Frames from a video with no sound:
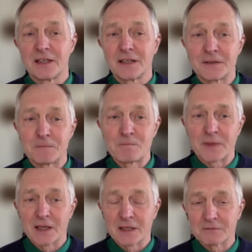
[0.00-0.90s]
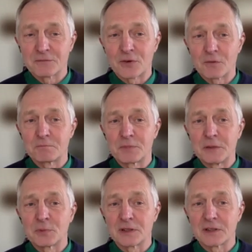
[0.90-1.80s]
And from
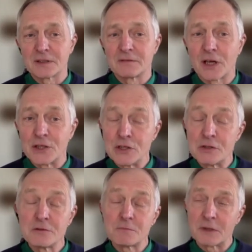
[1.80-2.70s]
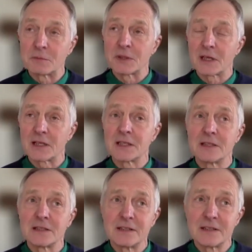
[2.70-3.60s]
people that I knew, people that I
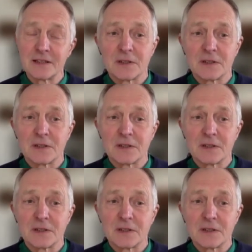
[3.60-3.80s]
didn't,